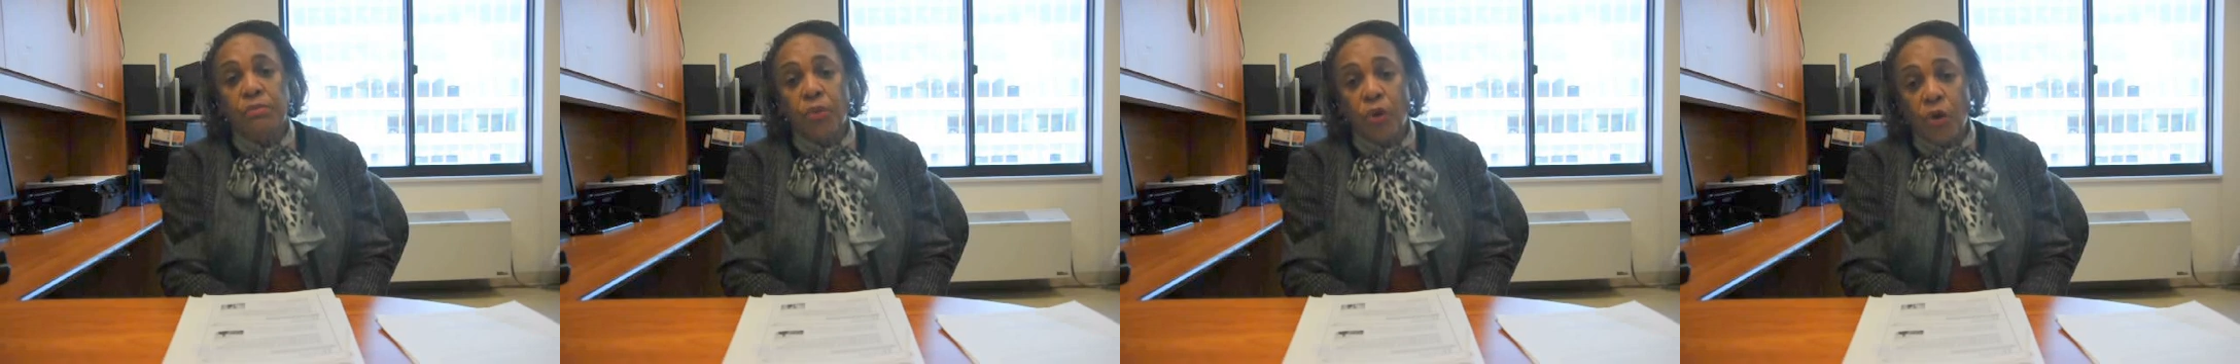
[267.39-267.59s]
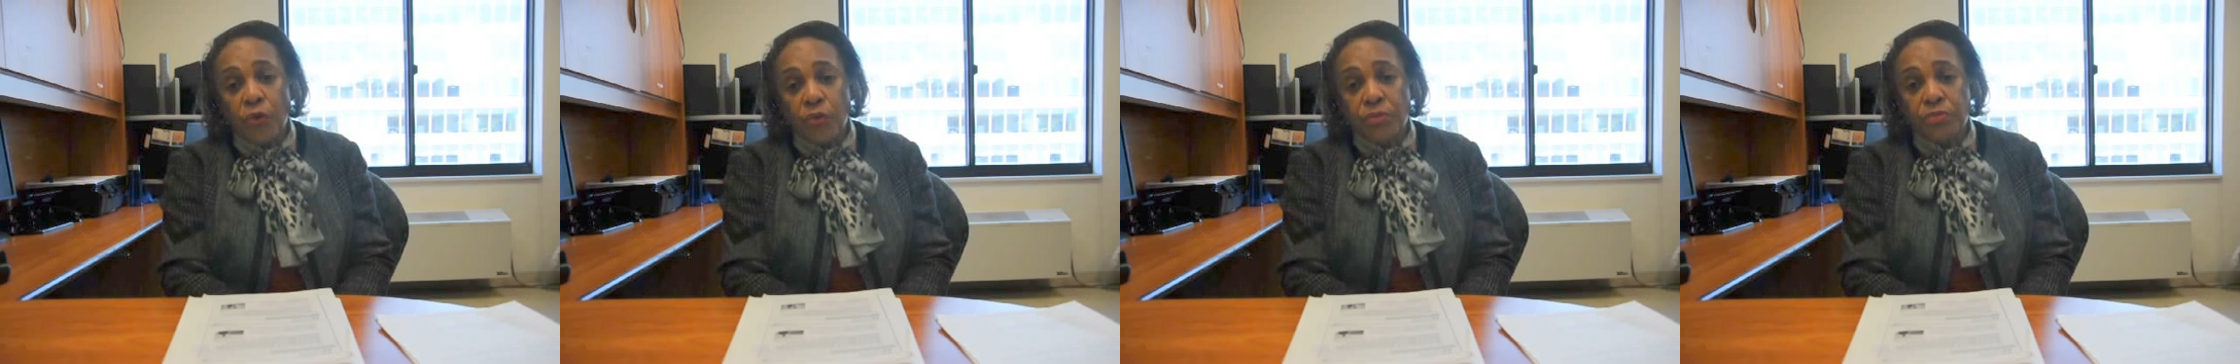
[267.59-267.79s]

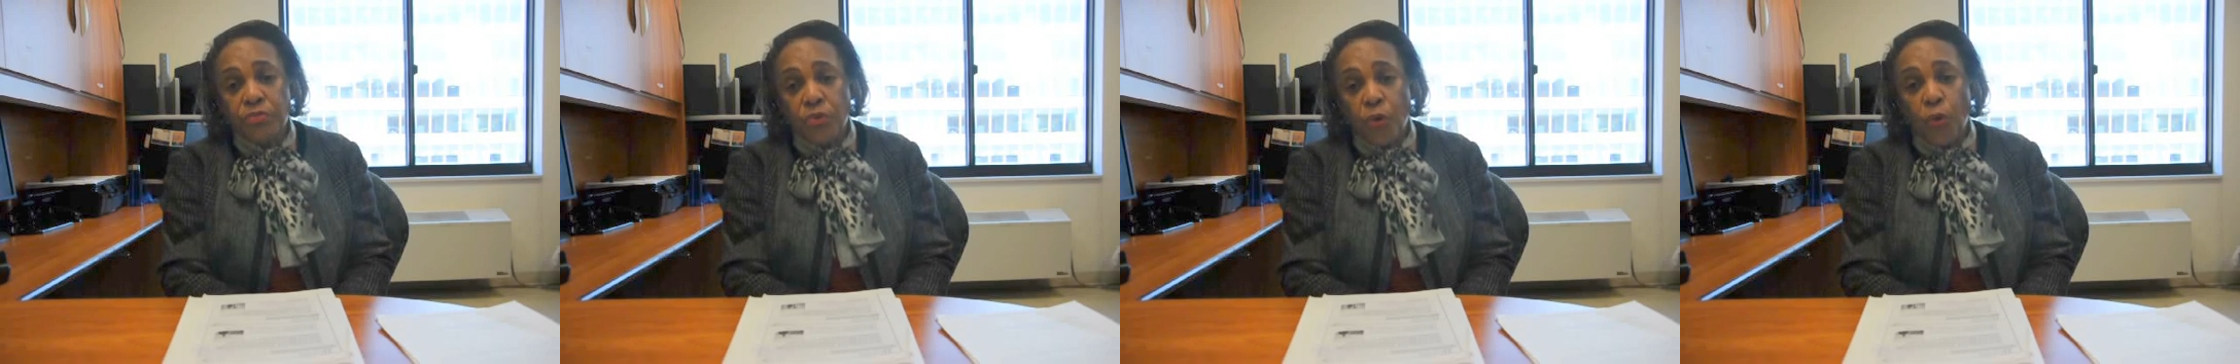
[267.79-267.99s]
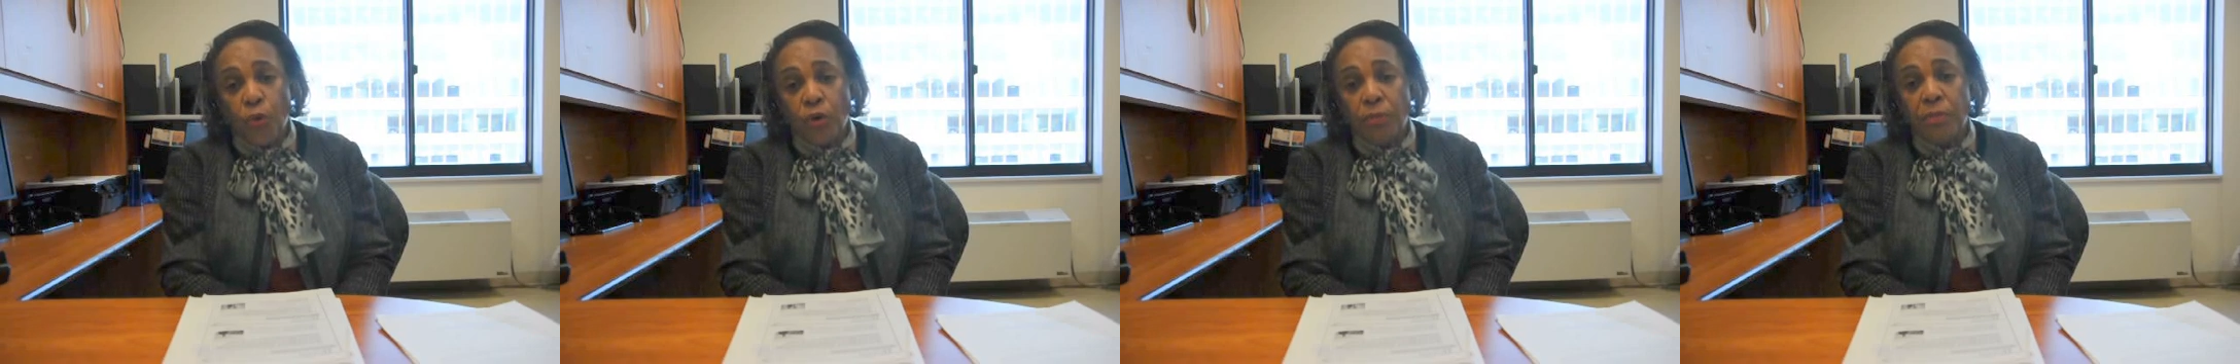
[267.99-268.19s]
Boren
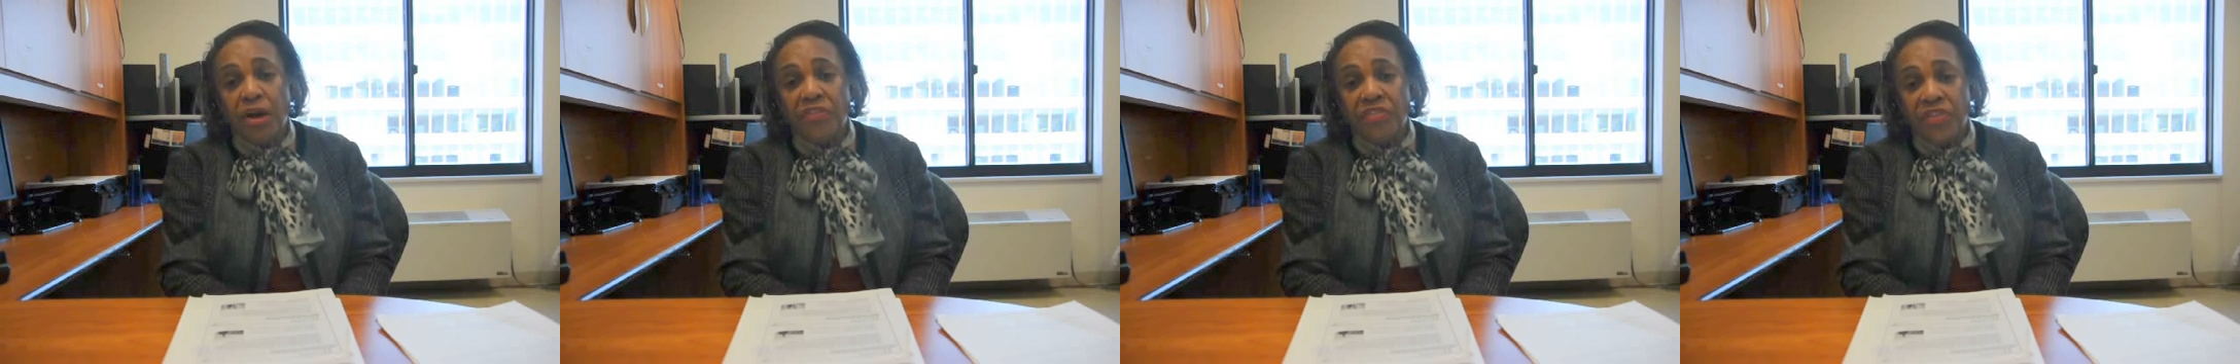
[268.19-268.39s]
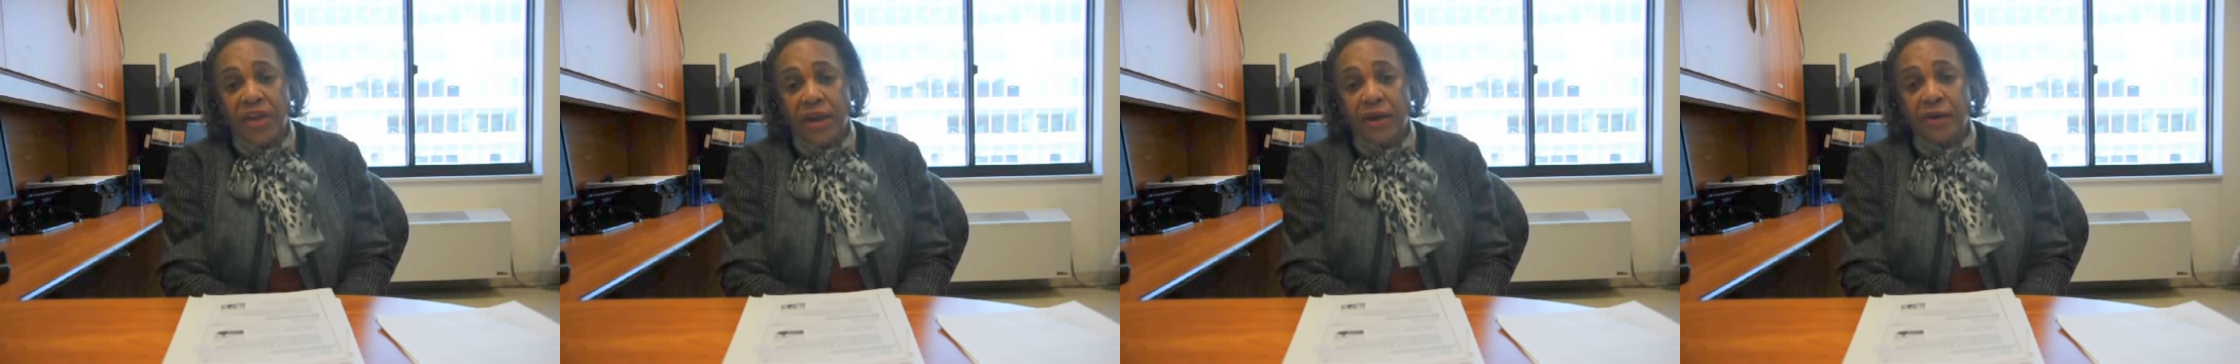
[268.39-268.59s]
program are
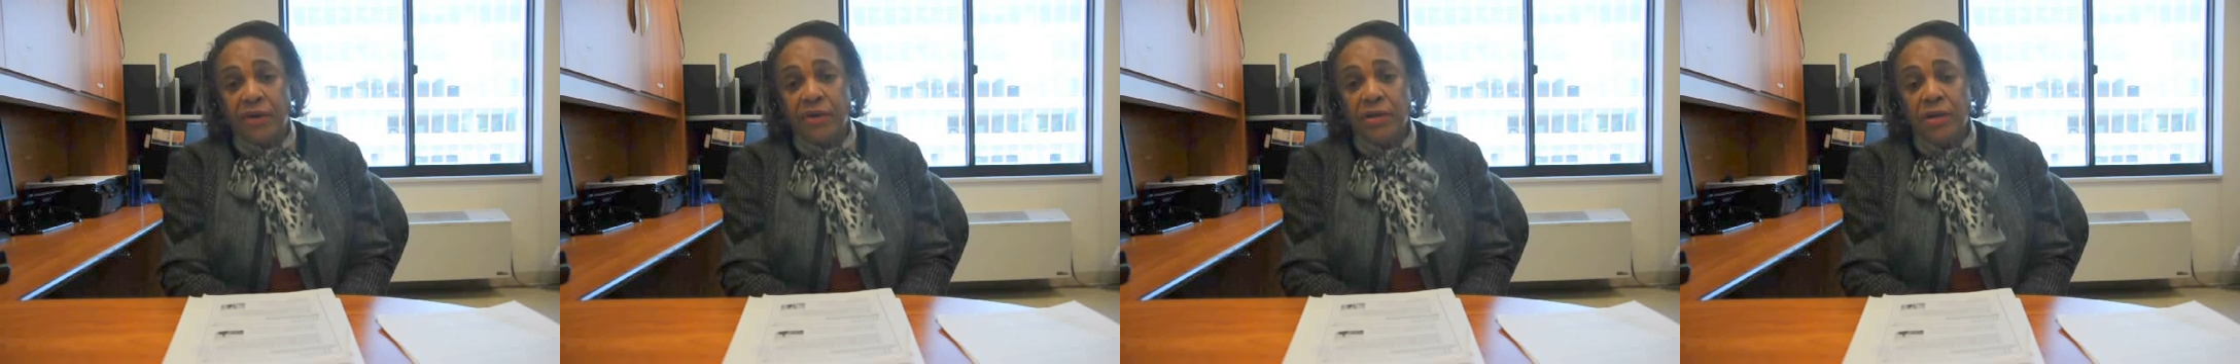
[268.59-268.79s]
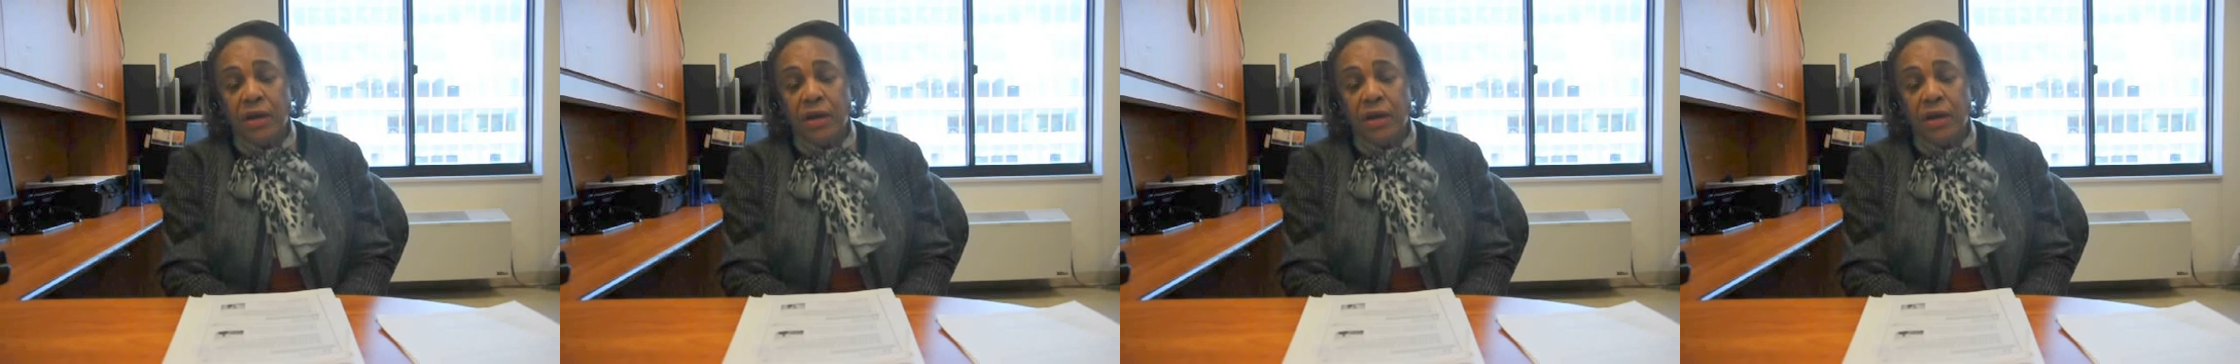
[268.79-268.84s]
there.